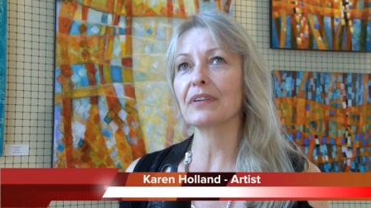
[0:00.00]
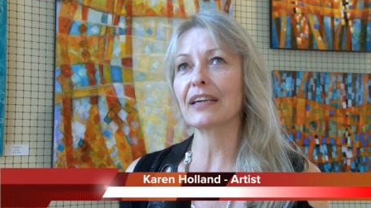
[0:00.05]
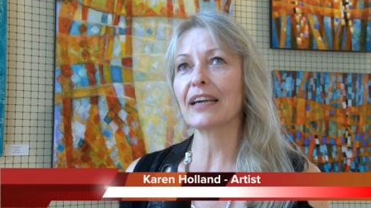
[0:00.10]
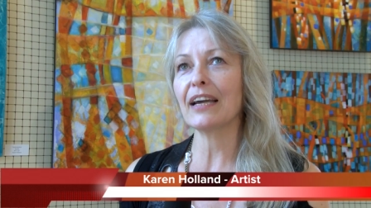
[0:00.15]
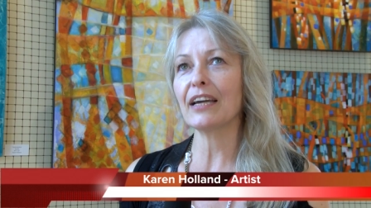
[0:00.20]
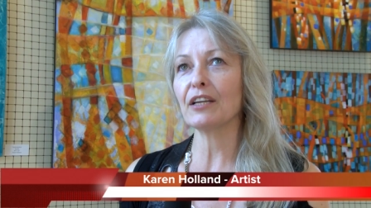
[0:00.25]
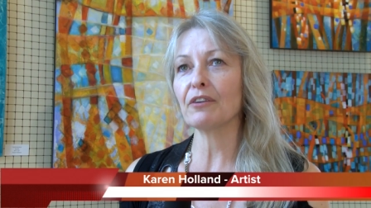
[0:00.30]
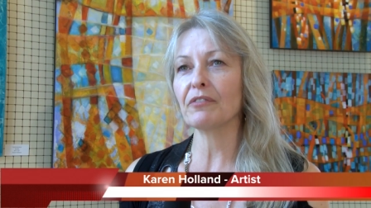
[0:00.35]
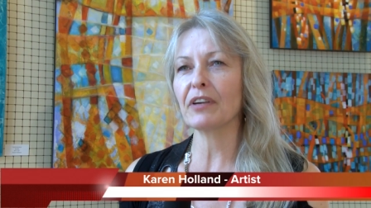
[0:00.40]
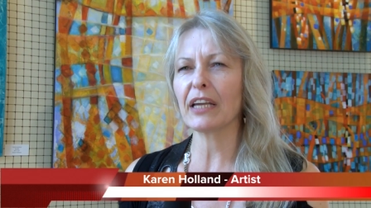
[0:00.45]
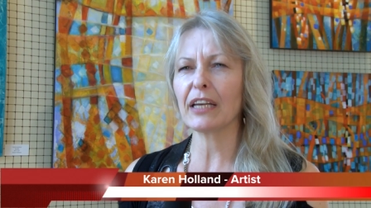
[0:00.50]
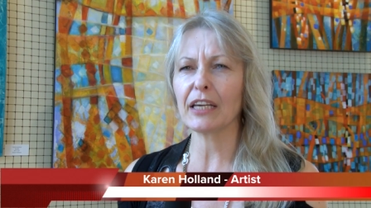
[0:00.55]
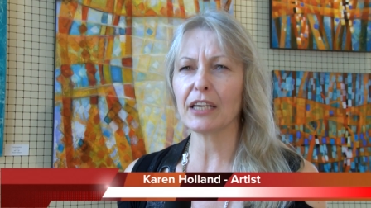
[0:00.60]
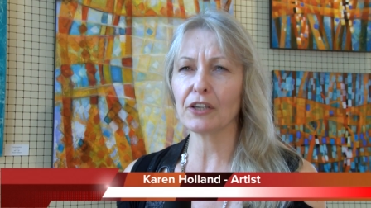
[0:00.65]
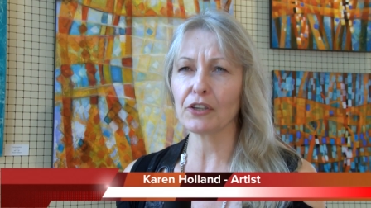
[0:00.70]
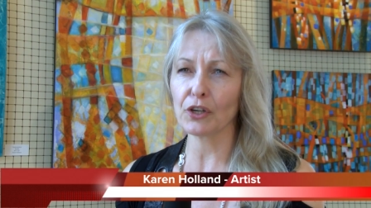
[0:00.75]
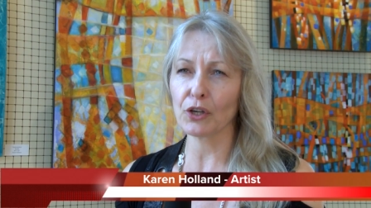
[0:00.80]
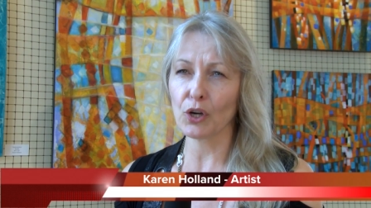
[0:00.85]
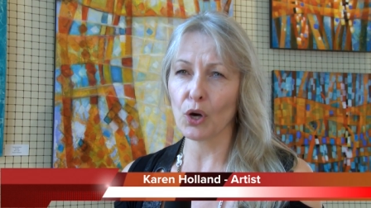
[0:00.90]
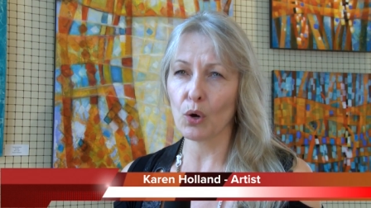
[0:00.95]
kind of getting
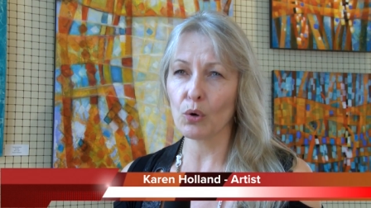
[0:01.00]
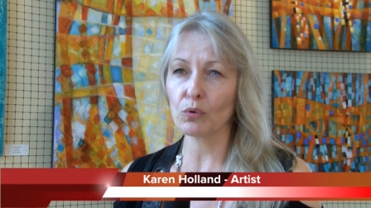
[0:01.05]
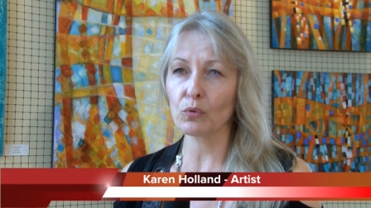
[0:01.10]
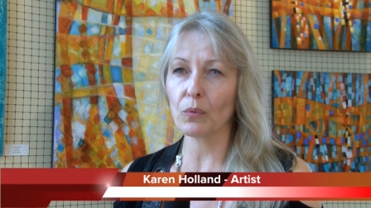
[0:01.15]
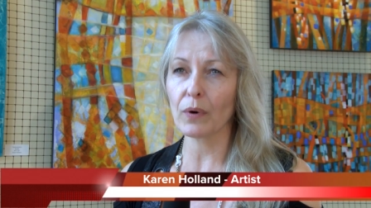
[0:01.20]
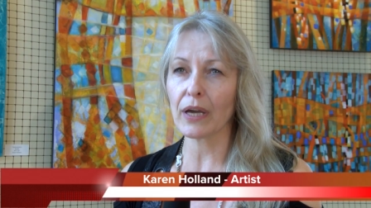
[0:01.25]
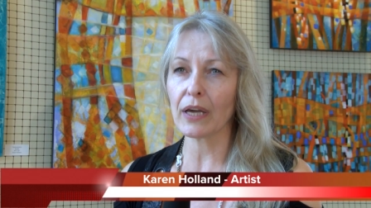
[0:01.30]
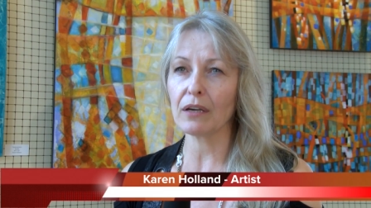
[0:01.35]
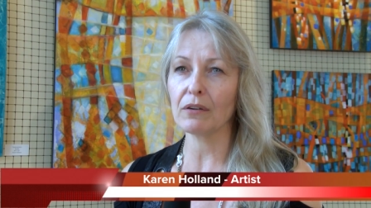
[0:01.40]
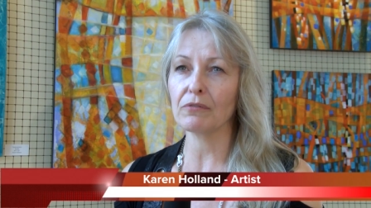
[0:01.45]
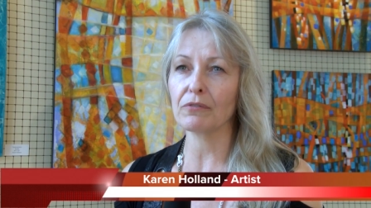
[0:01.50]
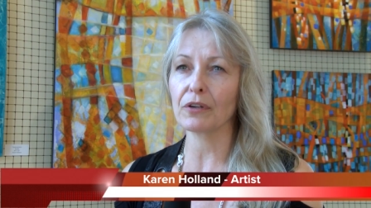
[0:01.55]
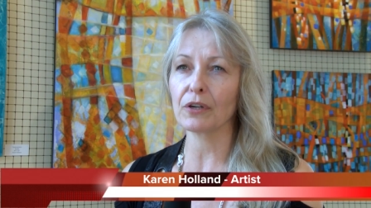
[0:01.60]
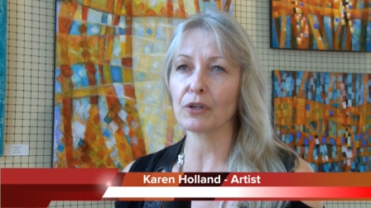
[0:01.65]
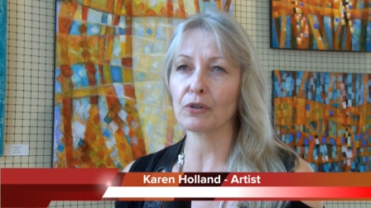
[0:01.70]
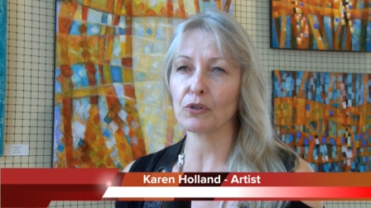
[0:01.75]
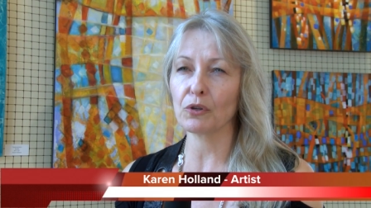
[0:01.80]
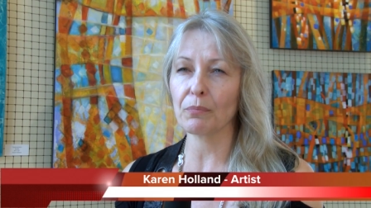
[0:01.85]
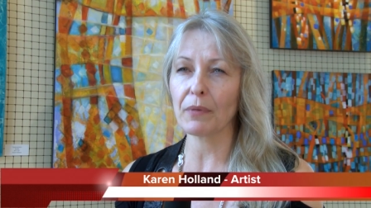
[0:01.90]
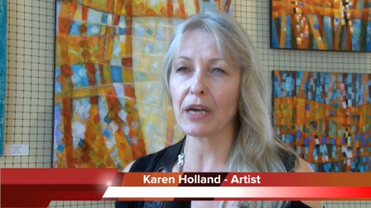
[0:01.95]
in our own way of our
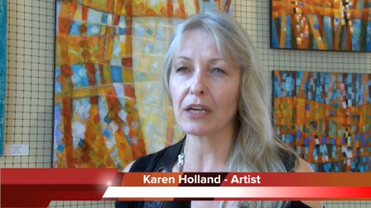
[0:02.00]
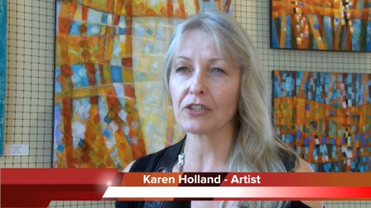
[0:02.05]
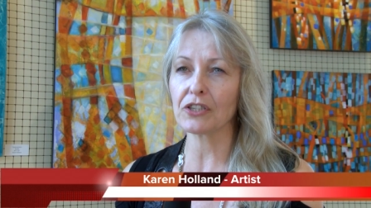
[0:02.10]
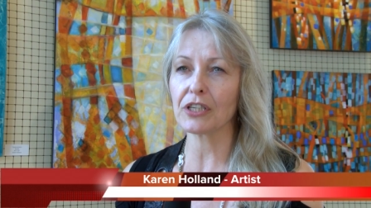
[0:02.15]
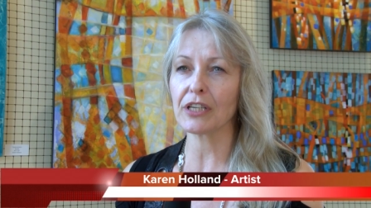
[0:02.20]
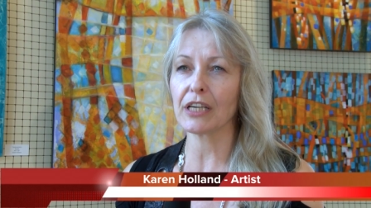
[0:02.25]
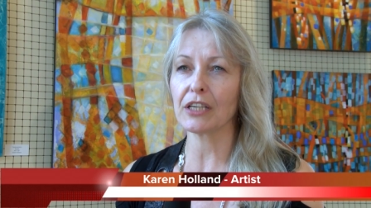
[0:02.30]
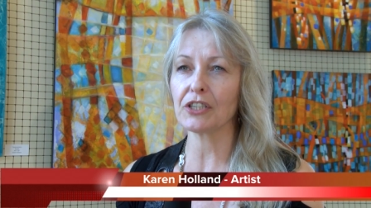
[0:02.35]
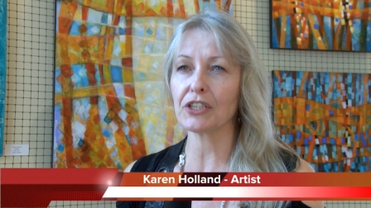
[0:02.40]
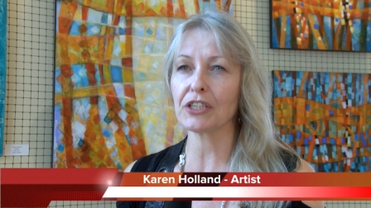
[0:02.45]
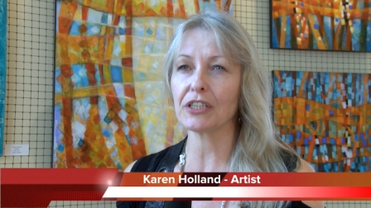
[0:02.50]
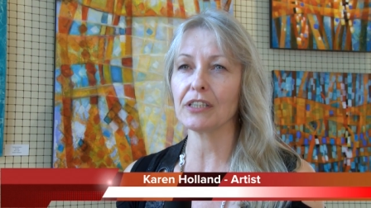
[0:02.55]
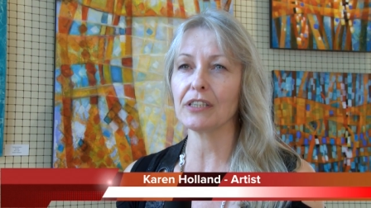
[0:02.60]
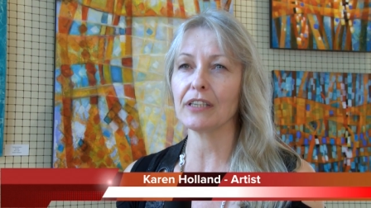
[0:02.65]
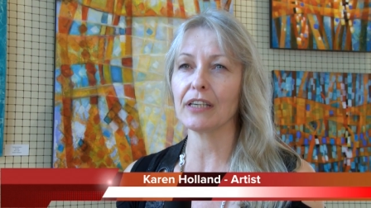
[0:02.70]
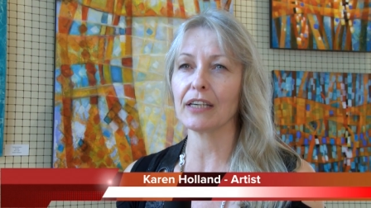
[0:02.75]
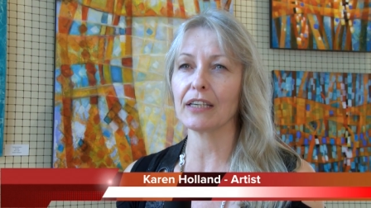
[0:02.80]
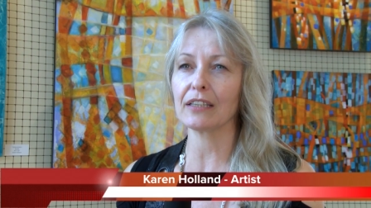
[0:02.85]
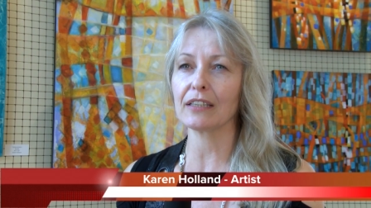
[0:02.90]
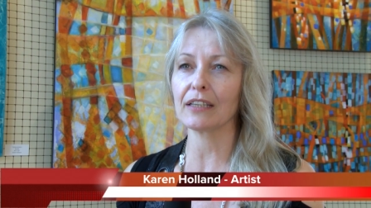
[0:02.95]
own
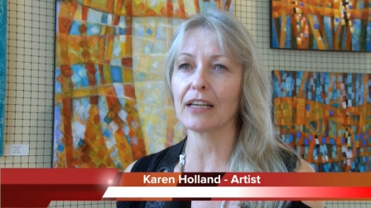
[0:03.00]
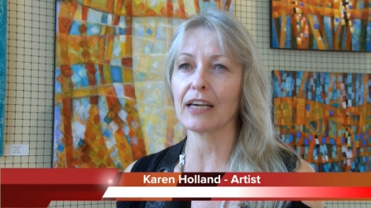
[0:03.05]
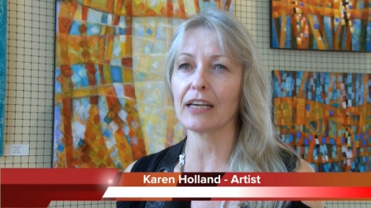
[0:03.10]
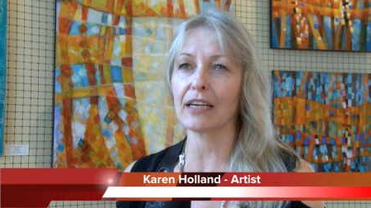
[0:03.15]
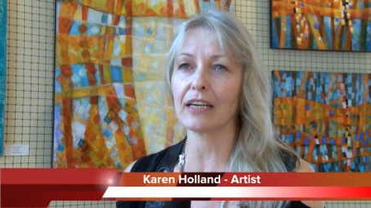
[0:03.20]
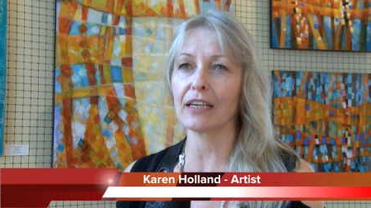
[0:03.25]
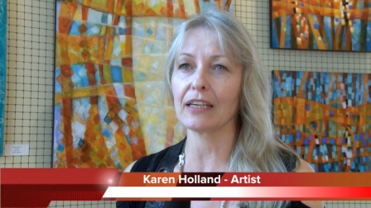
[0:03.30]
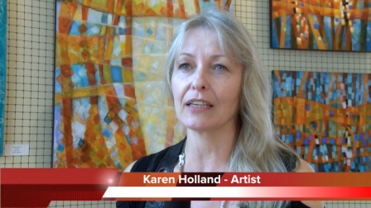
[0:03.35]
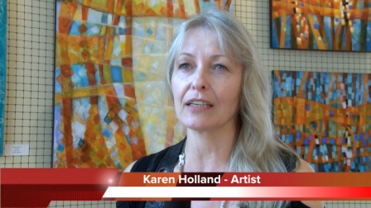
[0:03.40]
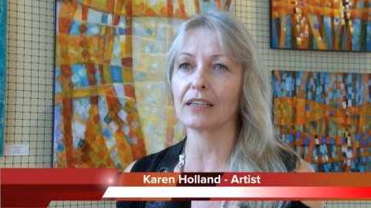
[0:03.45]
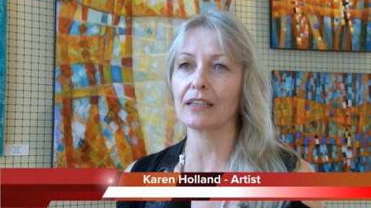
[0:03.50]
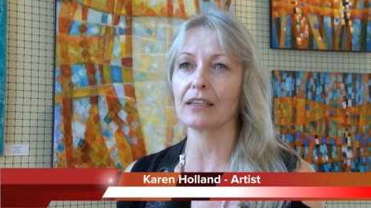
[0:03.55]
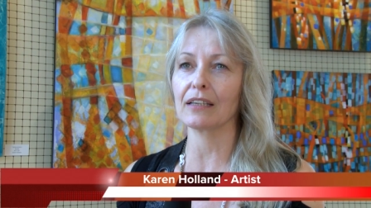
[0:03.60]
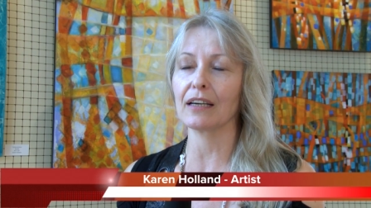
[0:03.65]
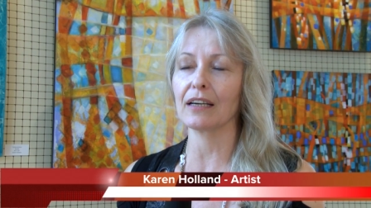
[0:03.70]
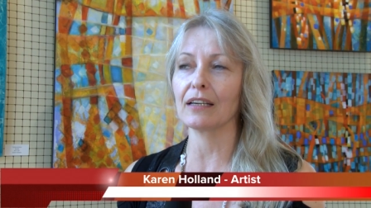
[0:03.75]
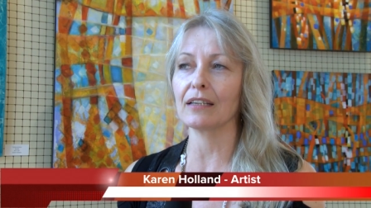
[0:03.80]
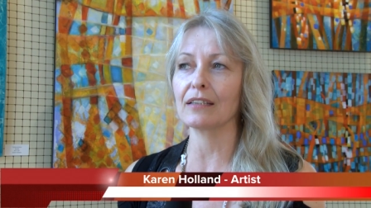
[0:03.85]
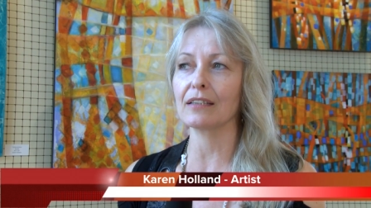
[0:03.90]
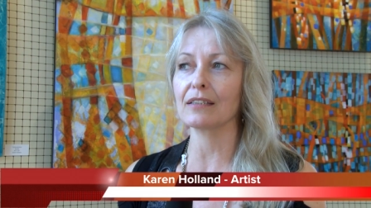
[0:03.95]
imagination and letting
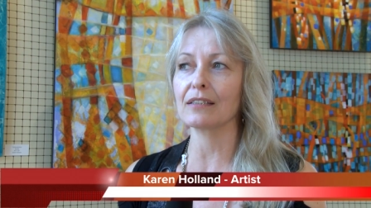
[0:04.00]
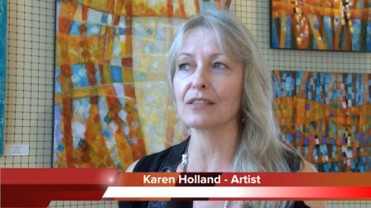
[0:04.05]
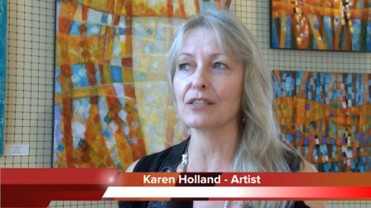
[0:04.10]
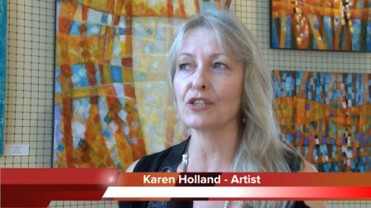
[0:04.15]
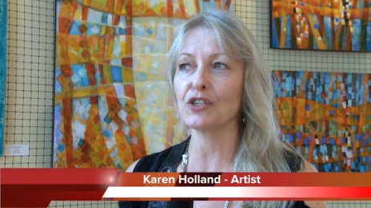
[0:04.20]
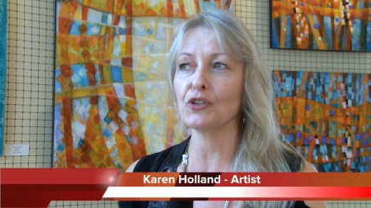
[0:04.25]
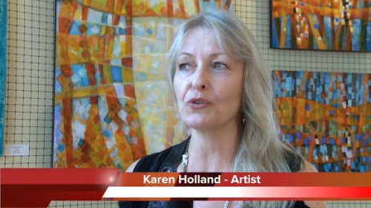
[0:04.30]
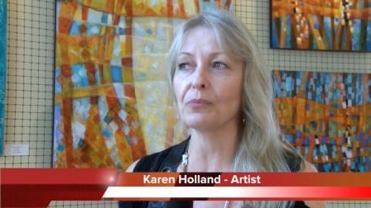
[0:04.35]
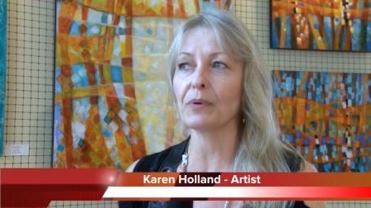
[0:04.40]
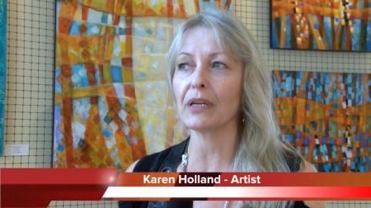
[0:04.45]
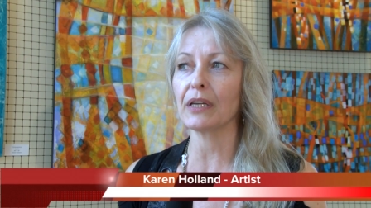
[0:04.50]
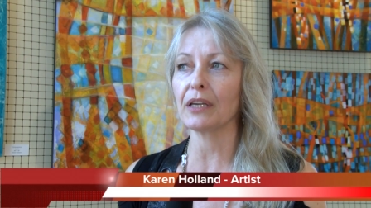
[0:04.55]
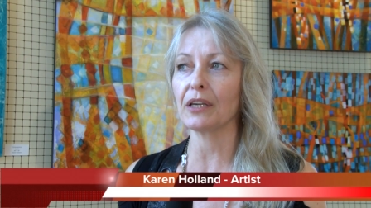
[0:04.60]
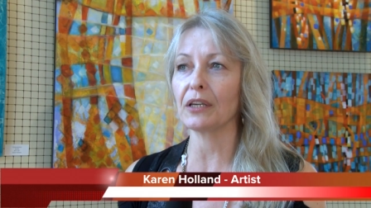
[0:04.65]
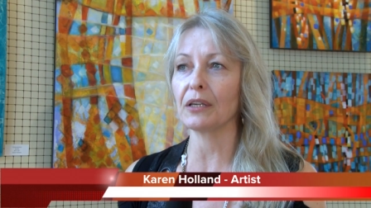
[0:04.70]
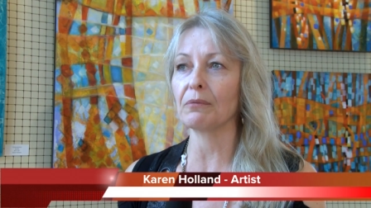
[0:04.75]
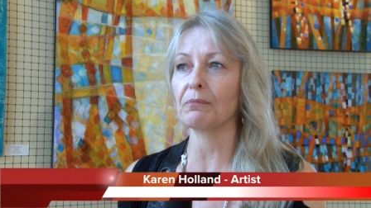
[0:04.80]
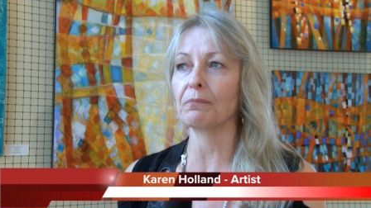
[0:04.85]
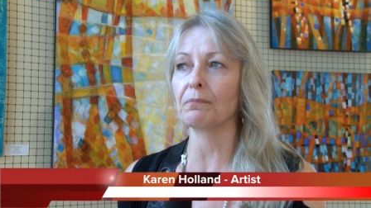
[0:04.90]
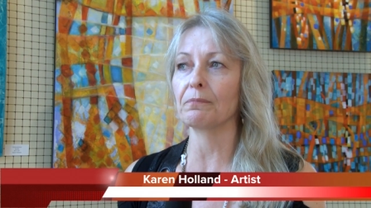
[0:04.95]
too
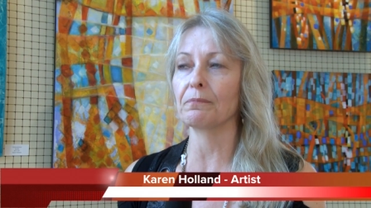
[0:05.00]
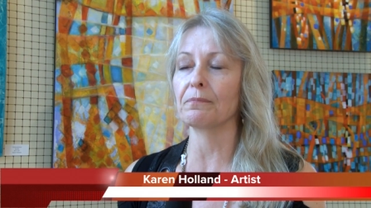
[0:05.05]
many